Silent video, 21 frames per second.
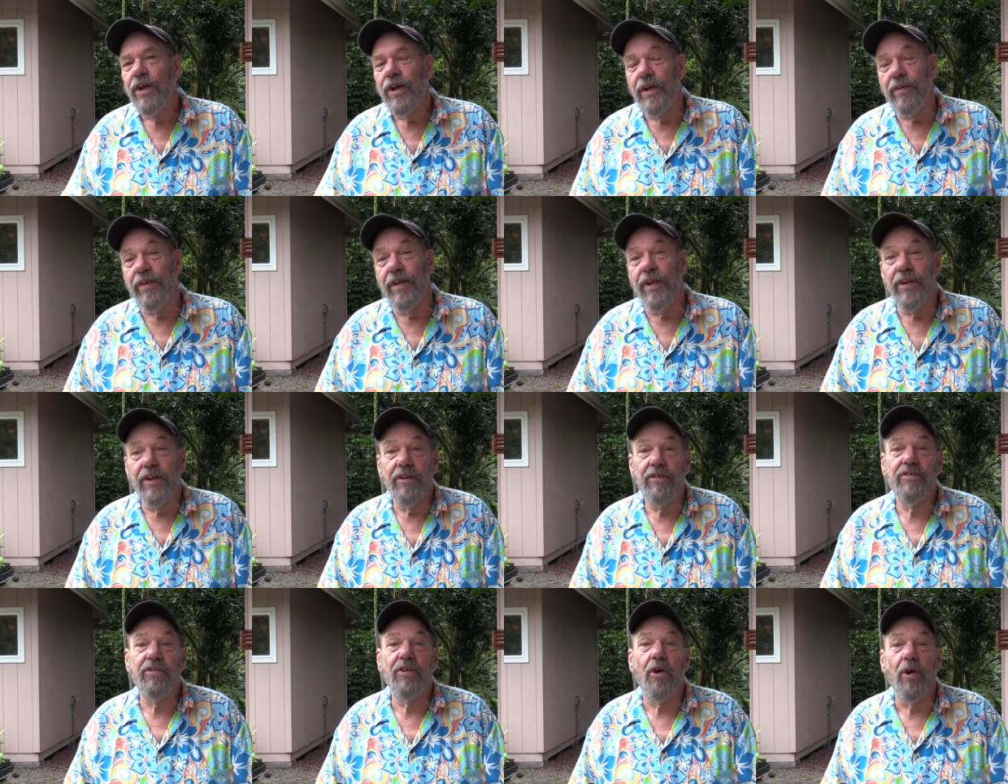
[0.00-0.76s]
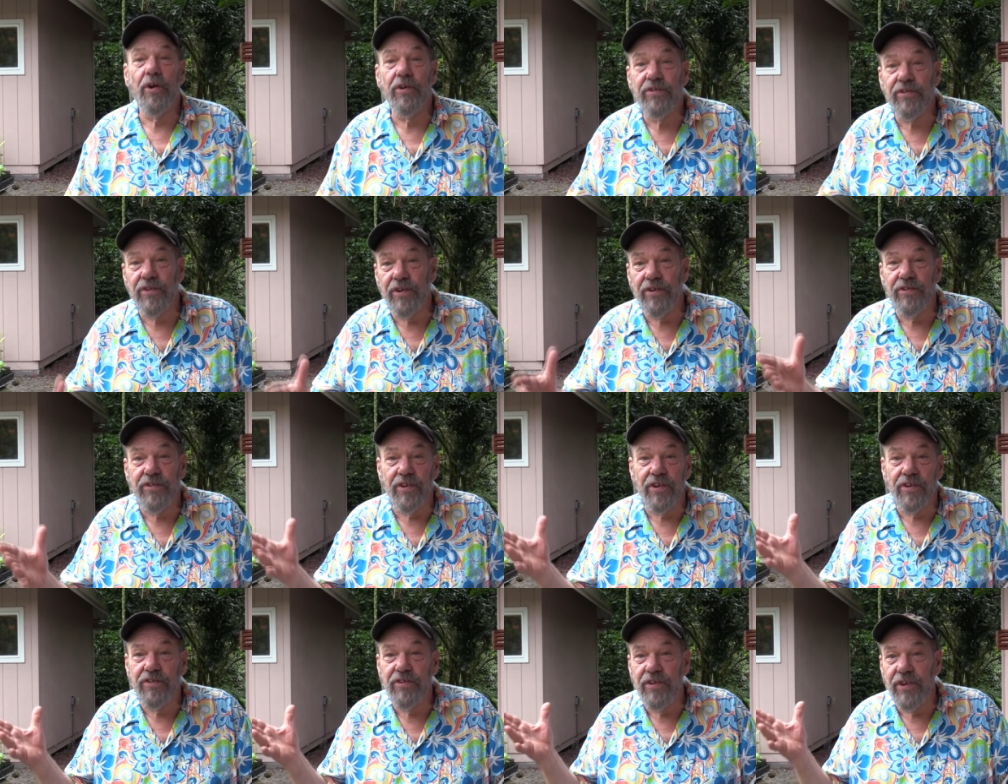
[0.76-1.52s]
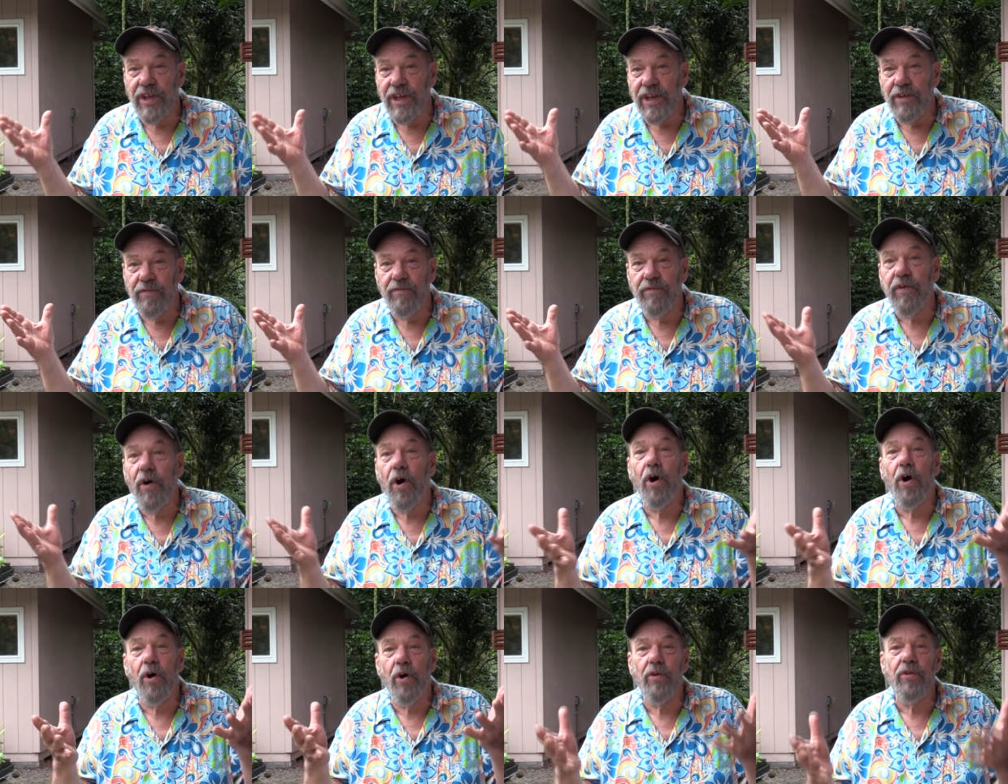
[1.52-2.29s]
and then there's of course there's this the
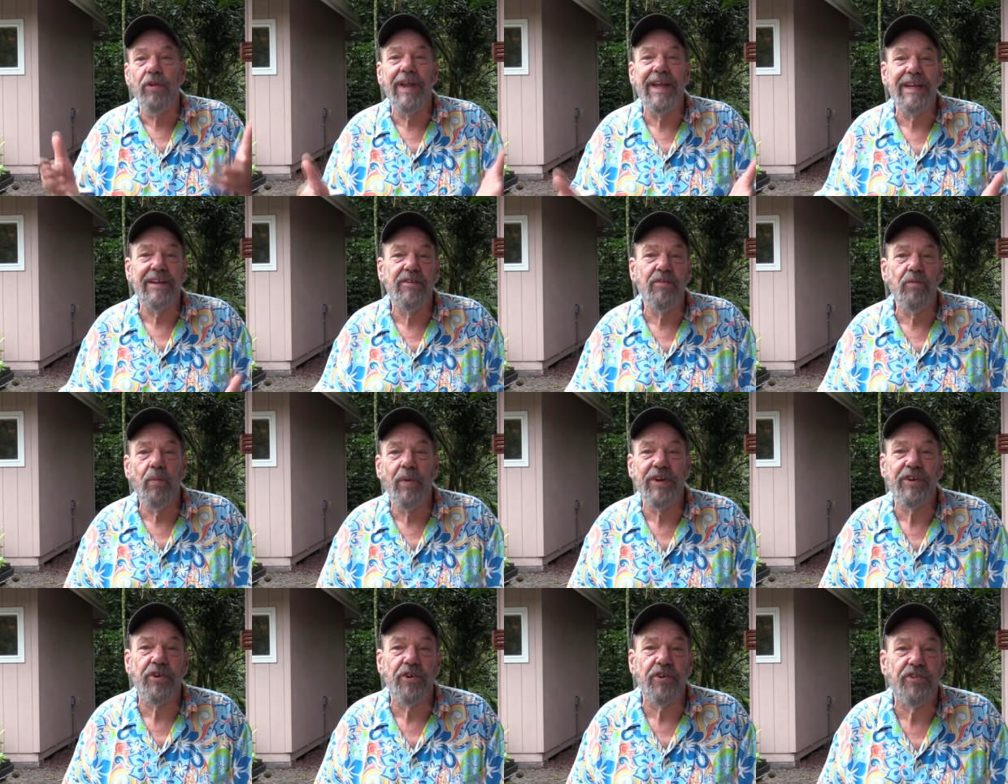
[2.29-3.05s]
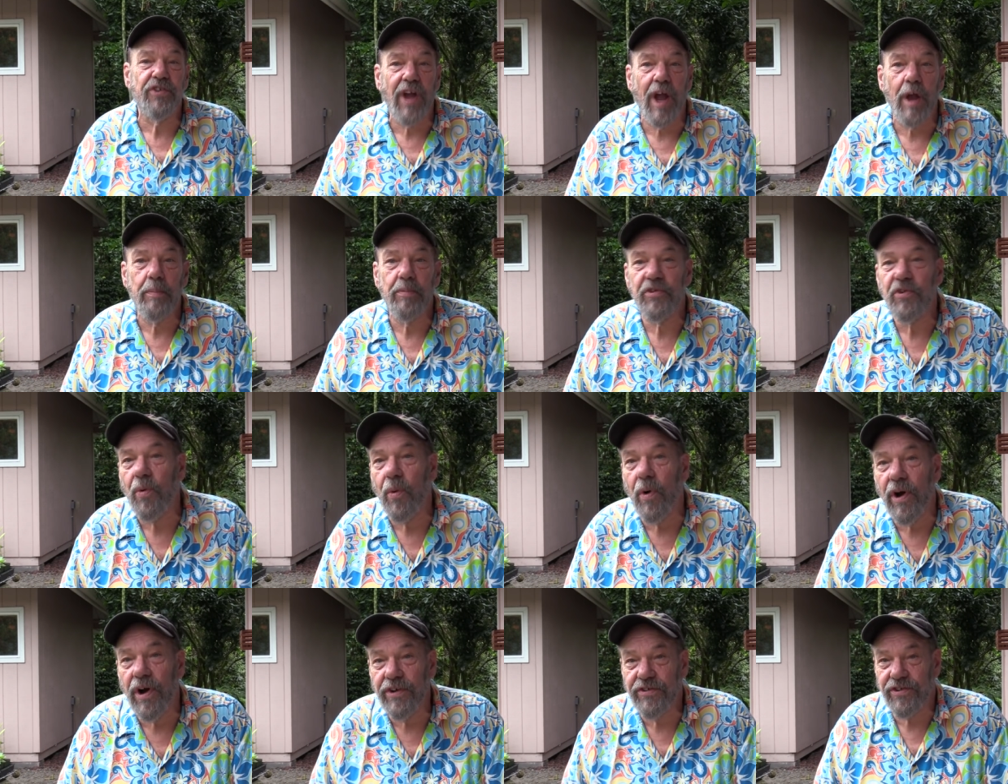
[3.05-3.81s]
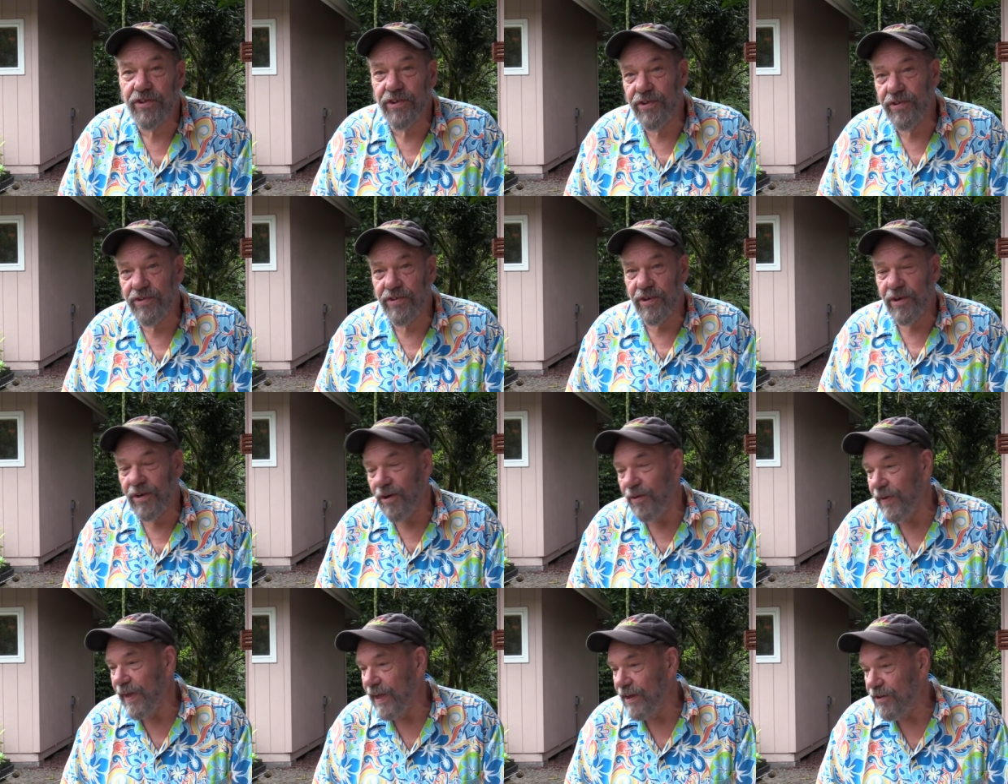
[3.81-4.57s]
fall late winter type squashes and
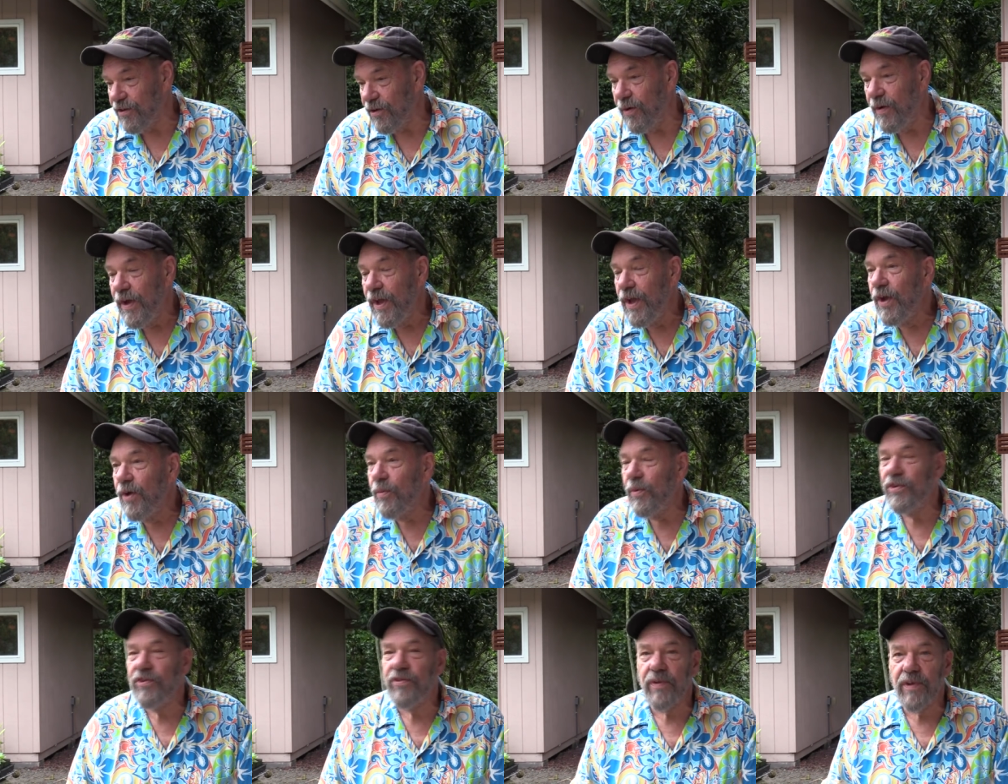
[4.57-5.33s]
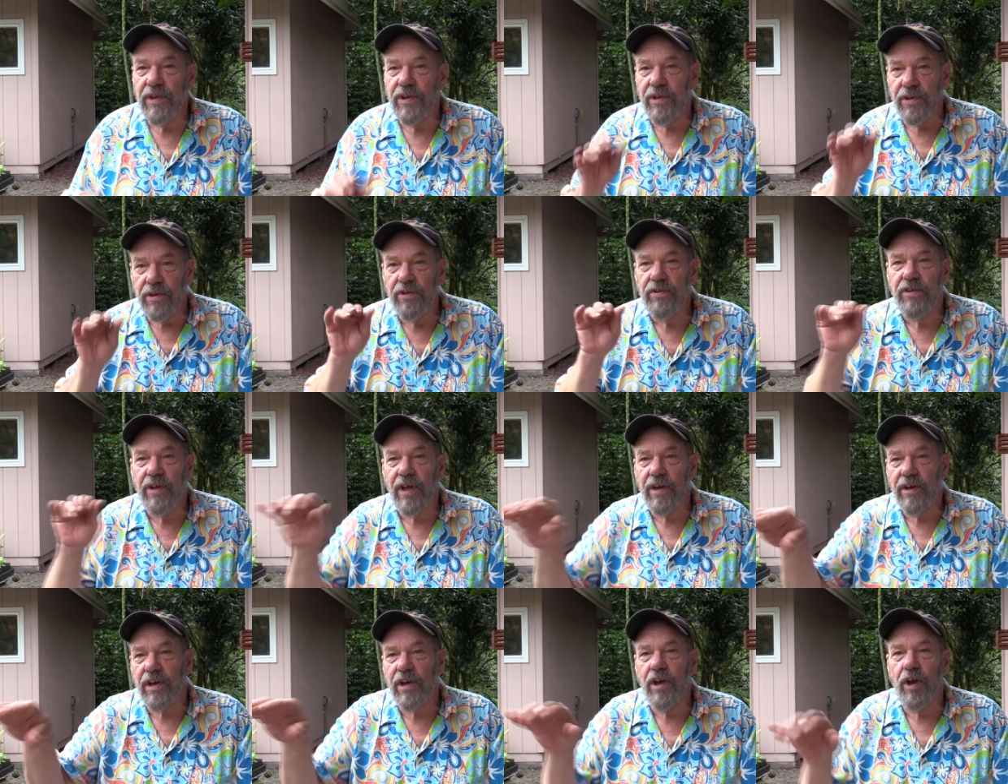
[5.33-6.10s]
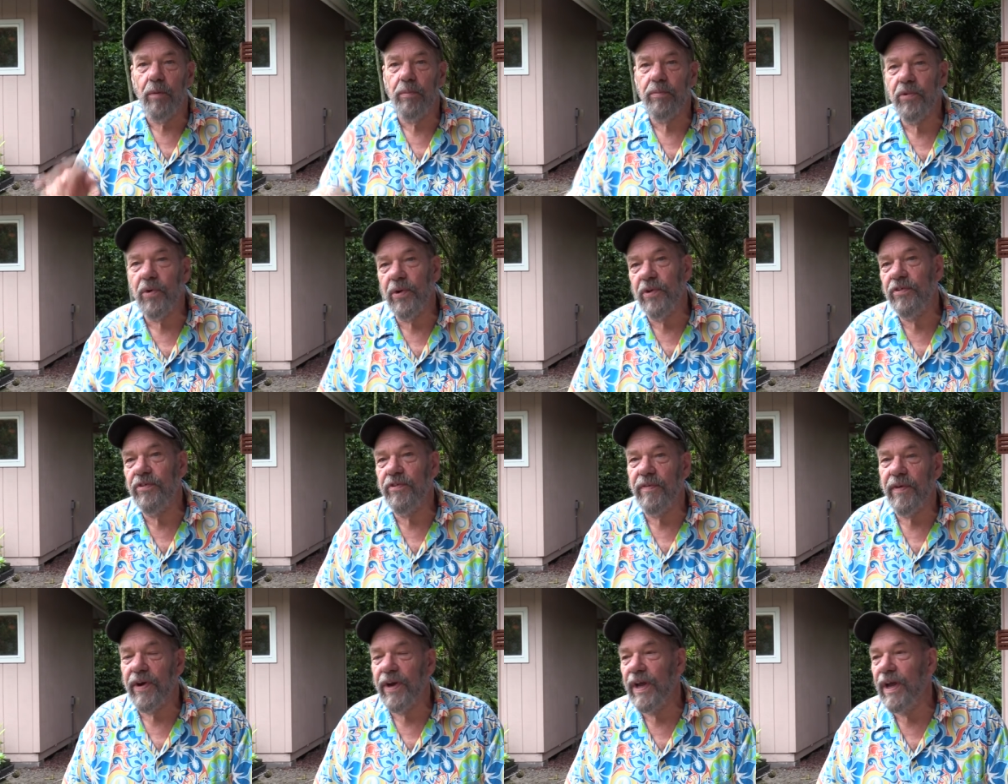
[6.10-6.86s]
all that too which really tend to come
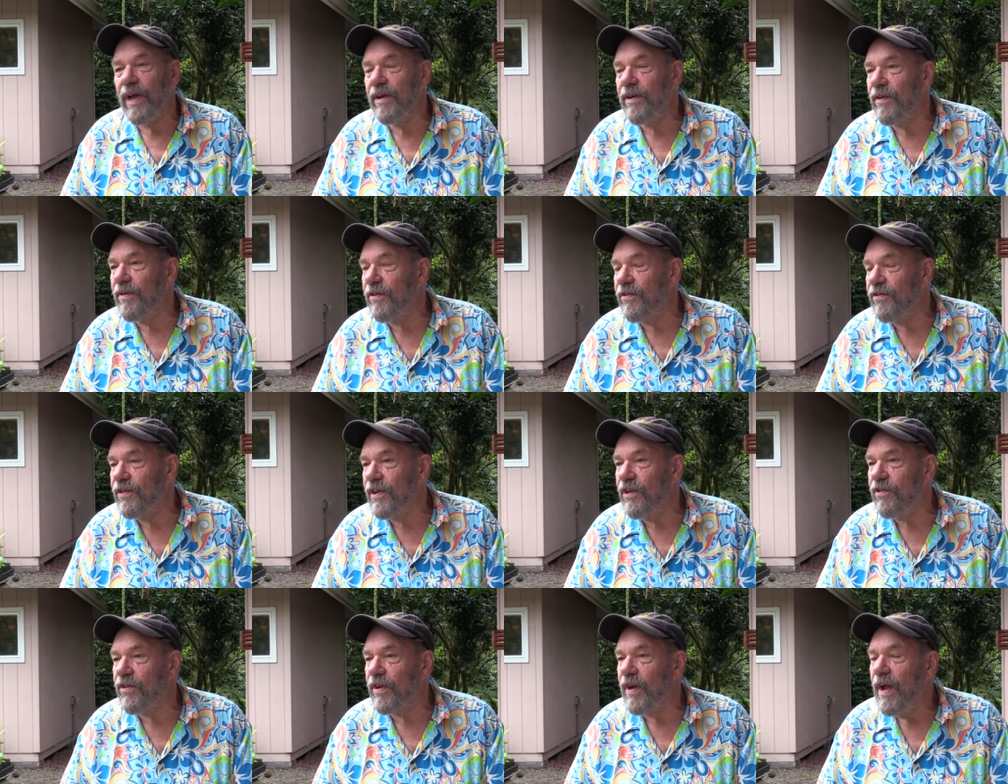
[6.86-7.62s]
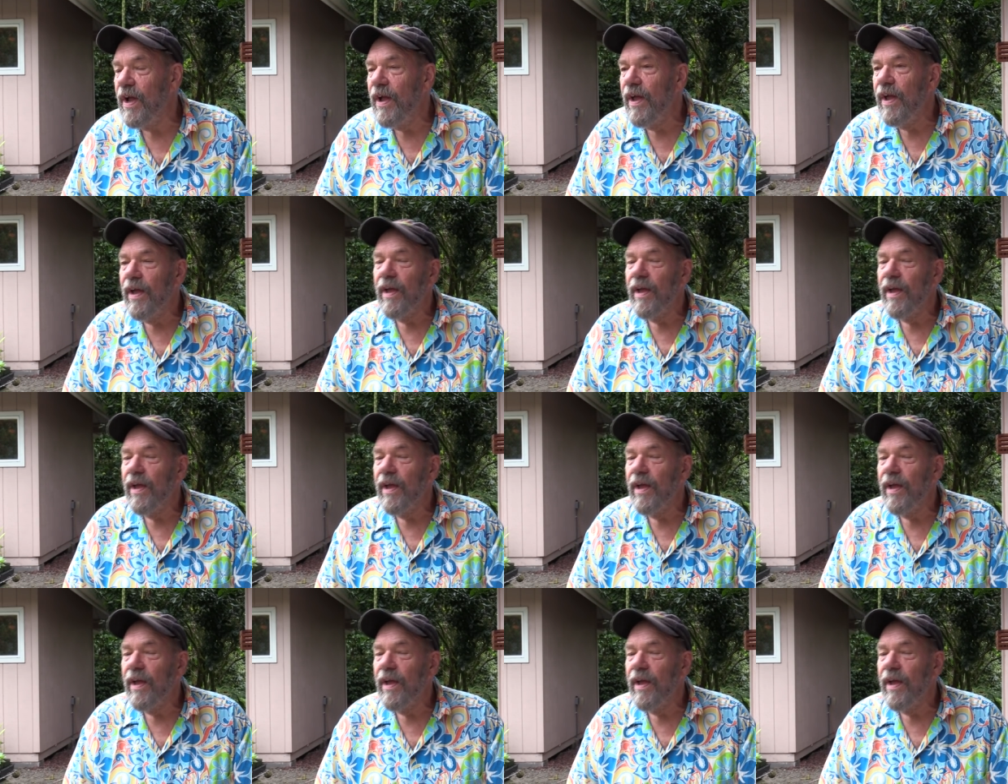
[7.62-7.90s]
towards the very end of the season